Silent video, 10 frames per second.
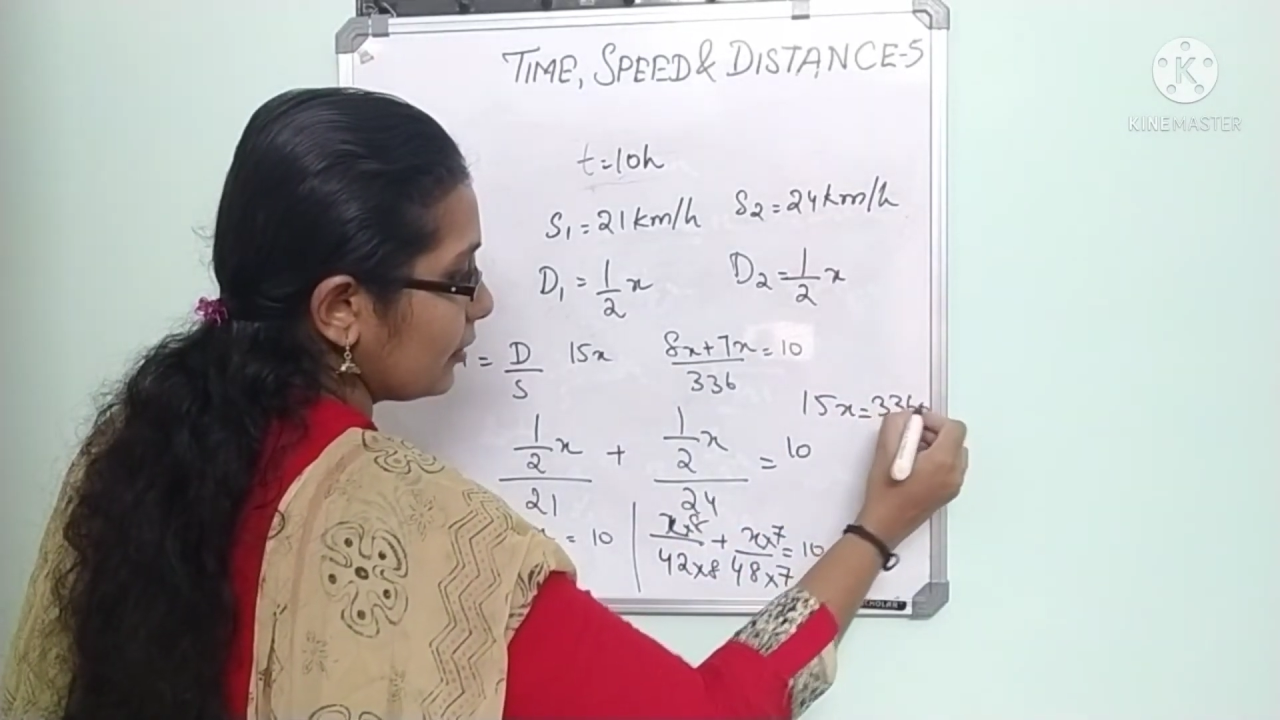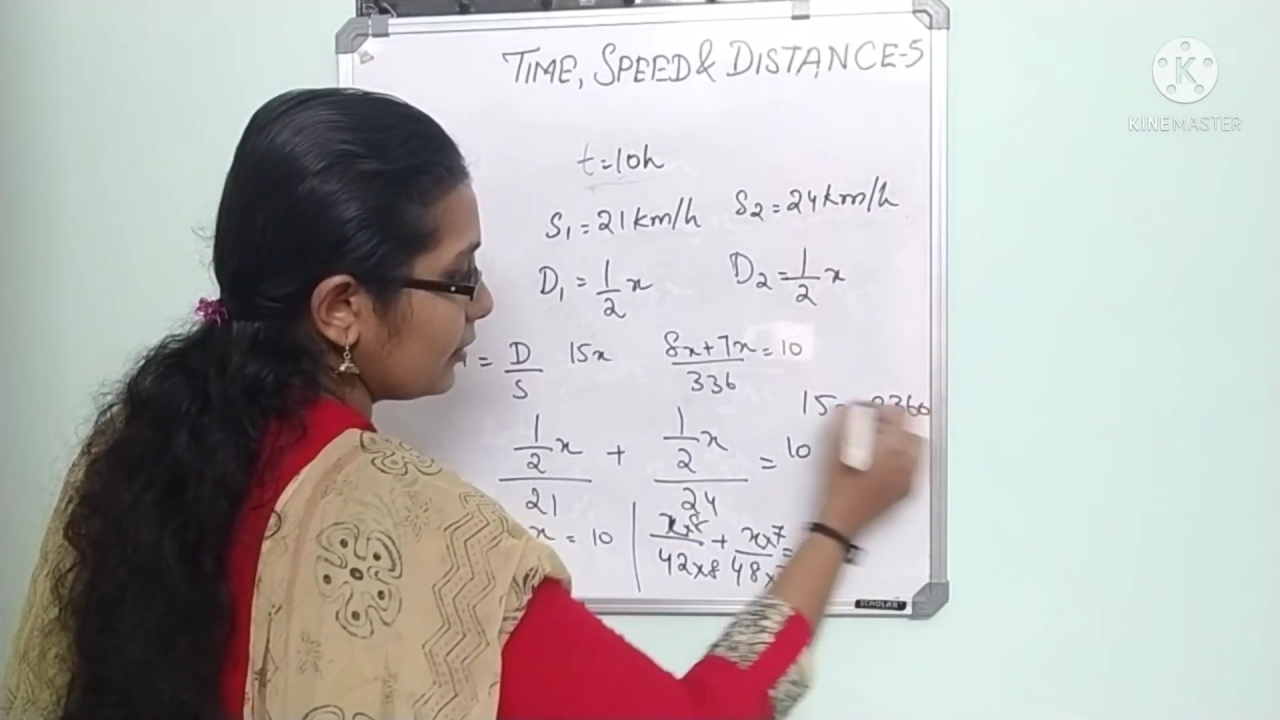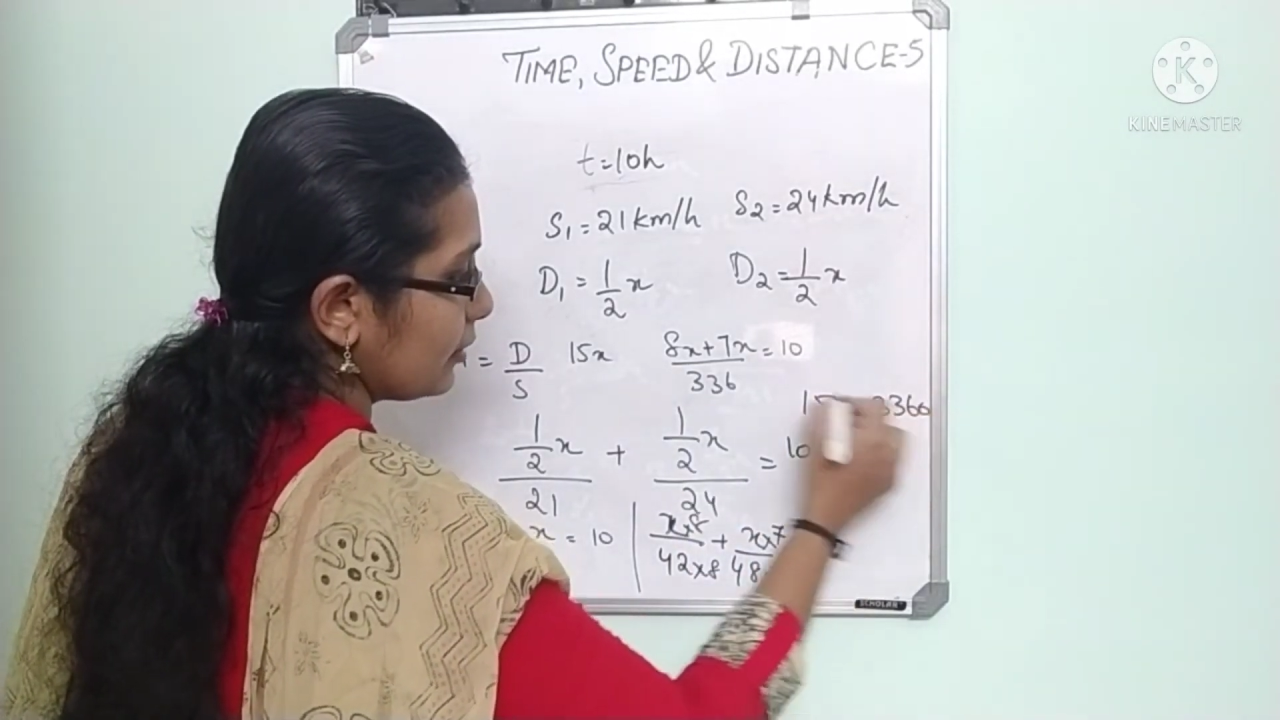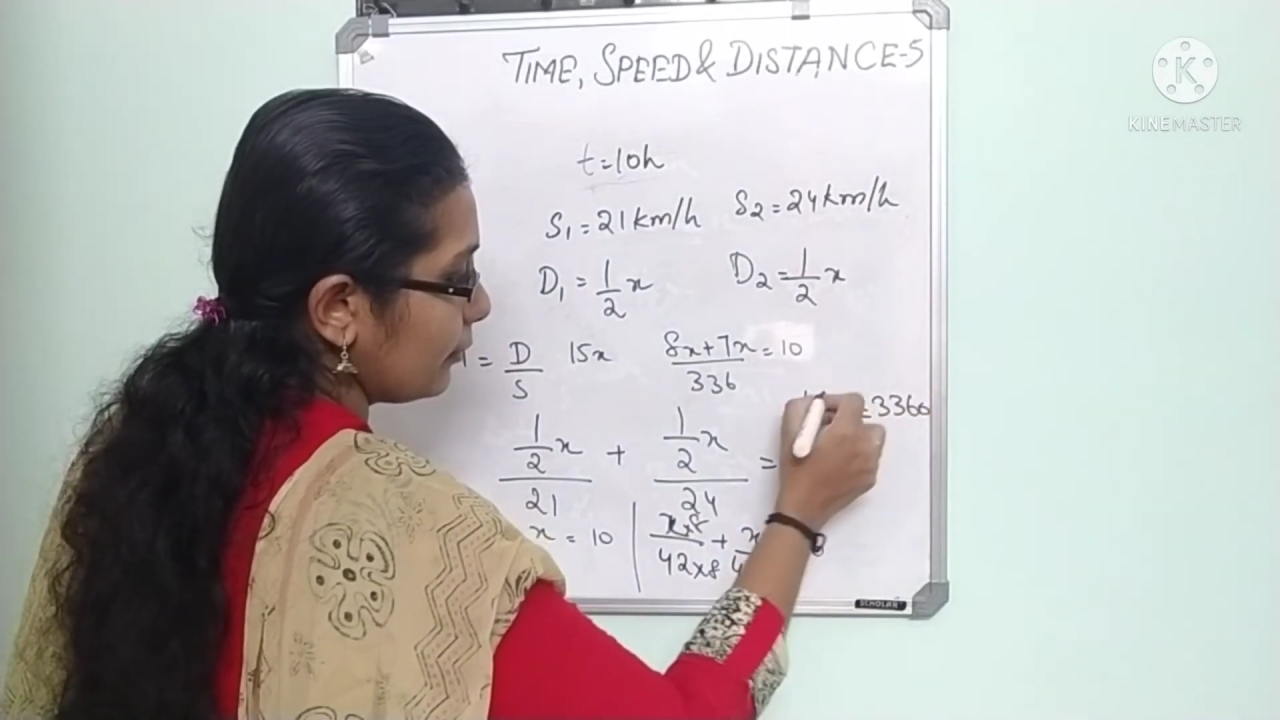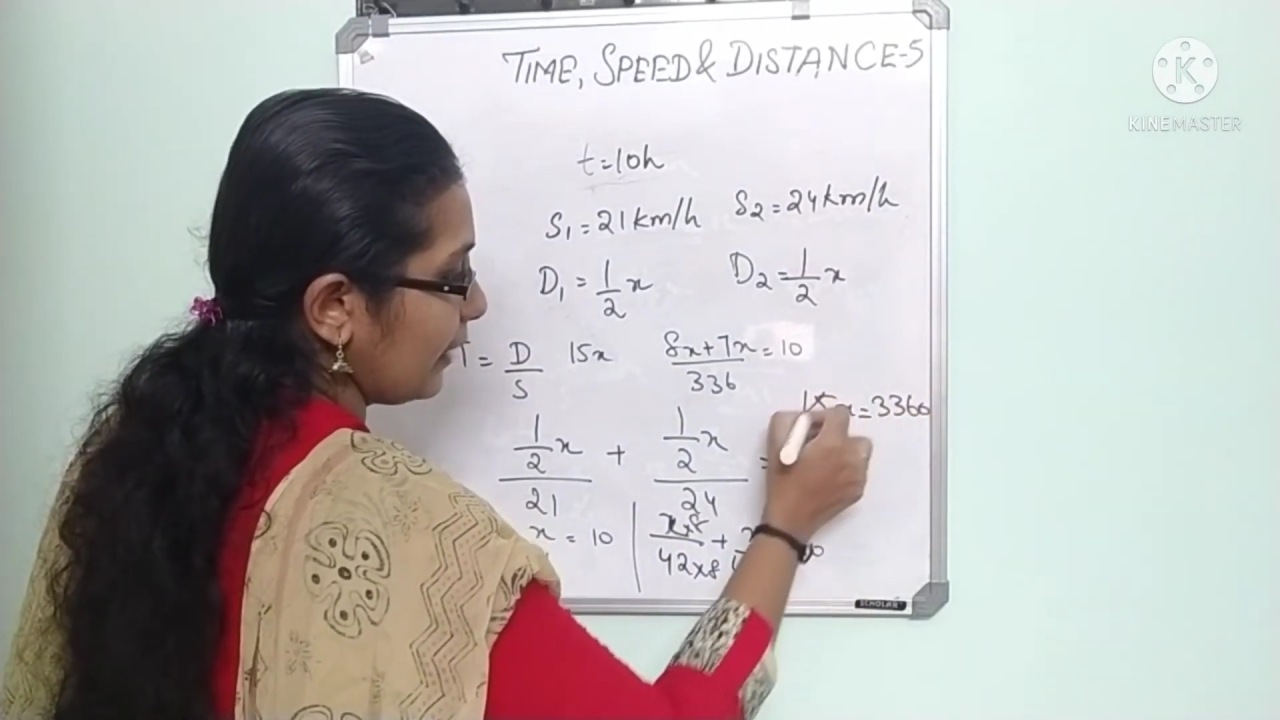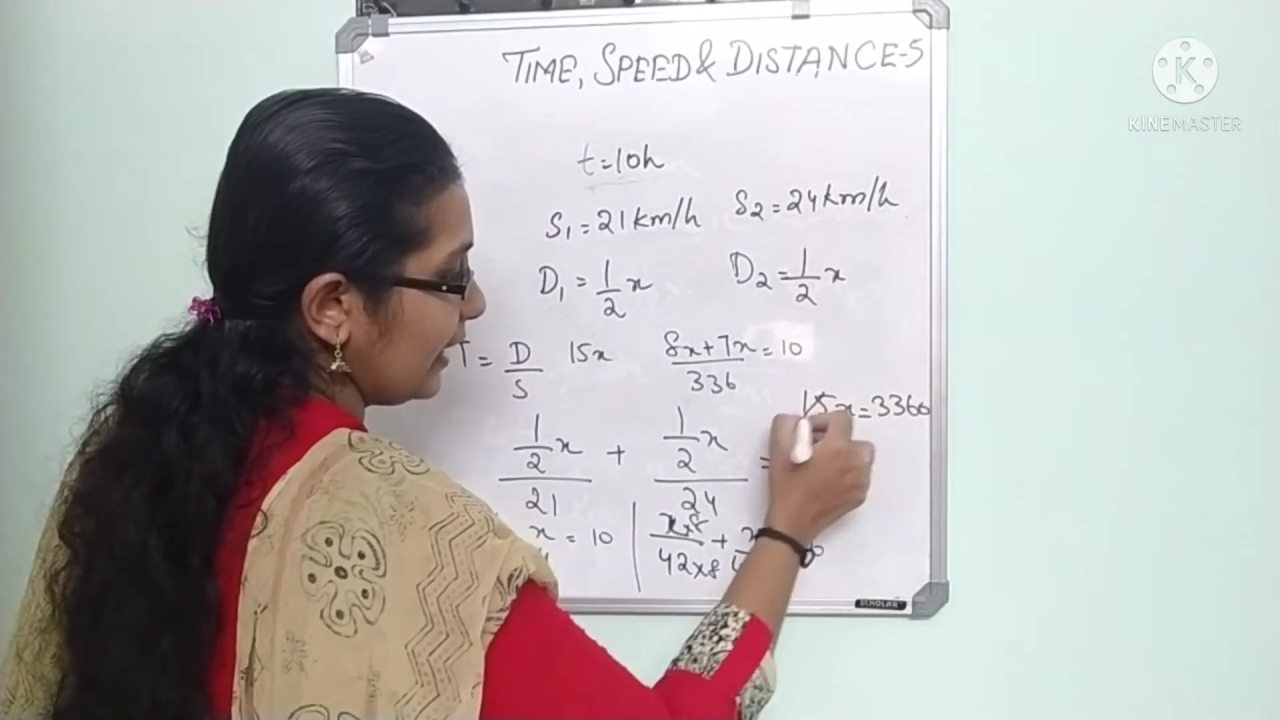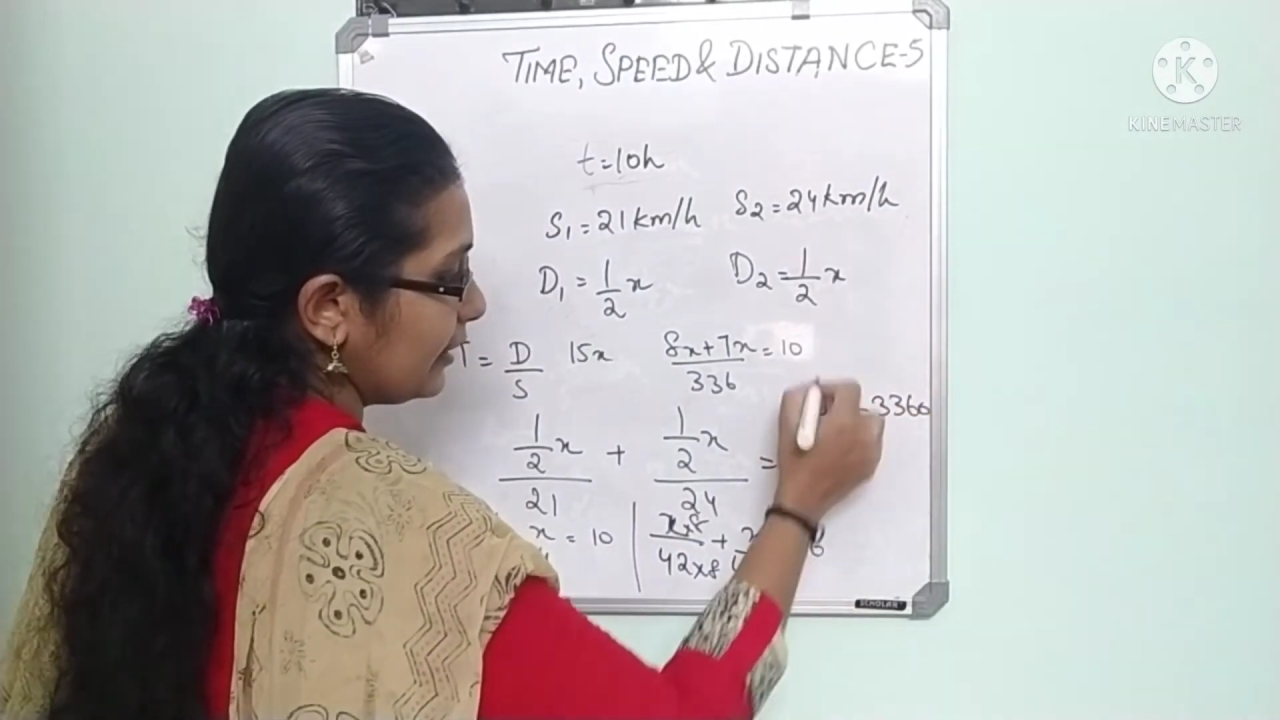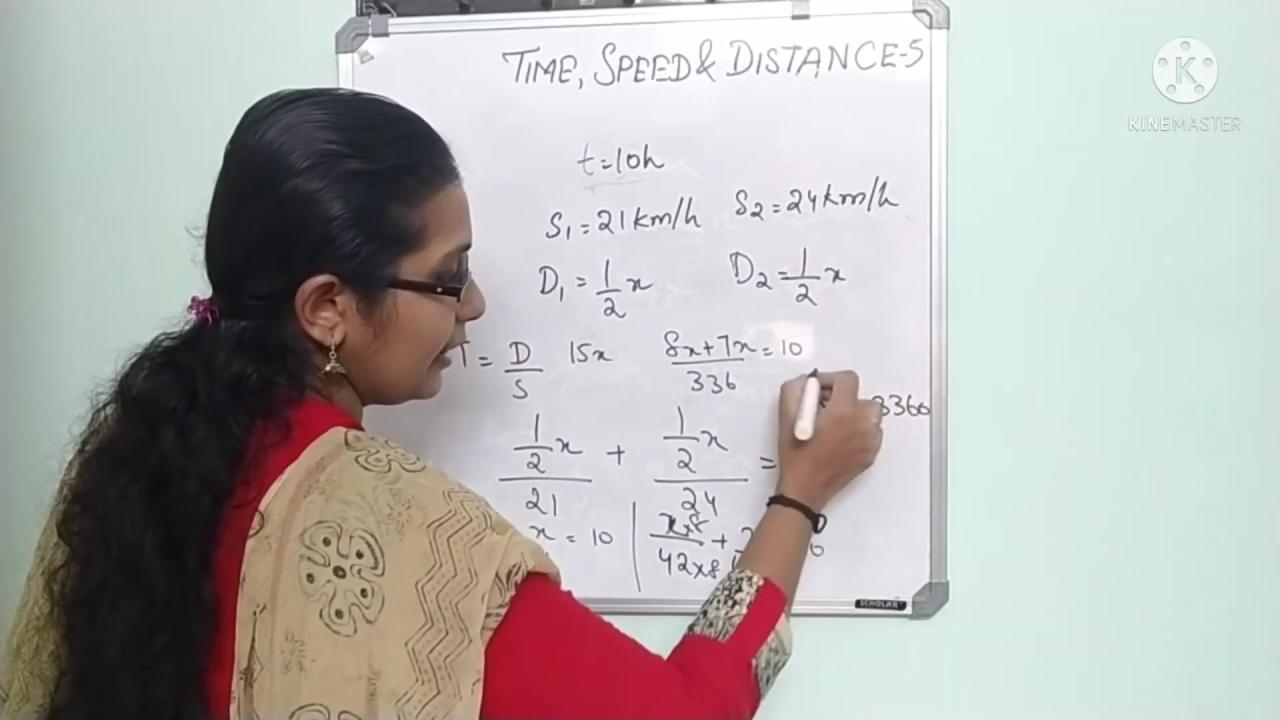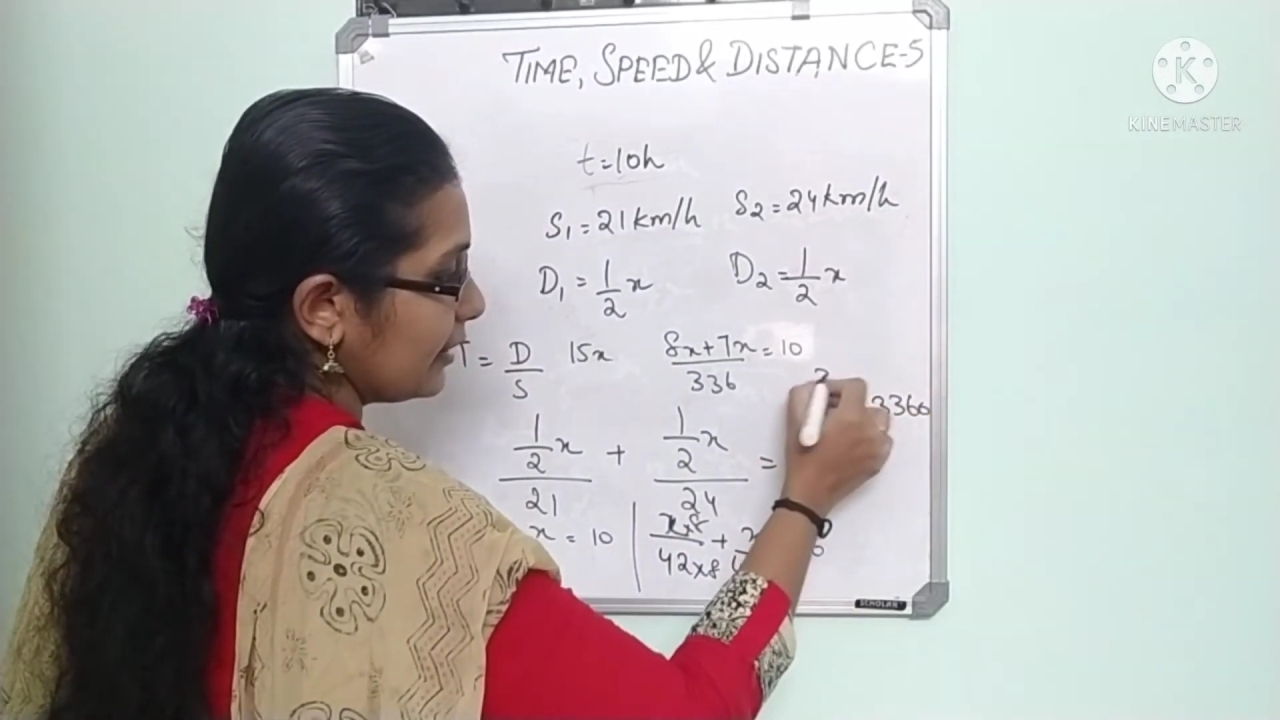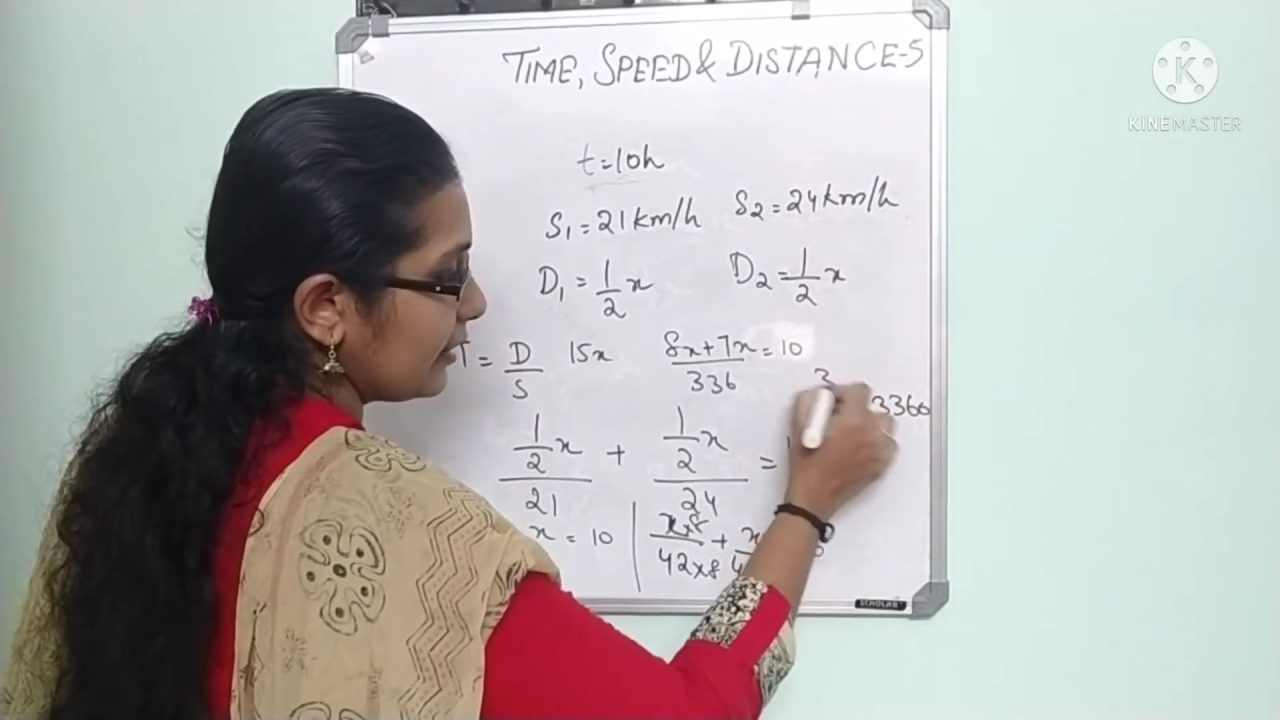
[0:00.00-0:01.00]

So 5 3s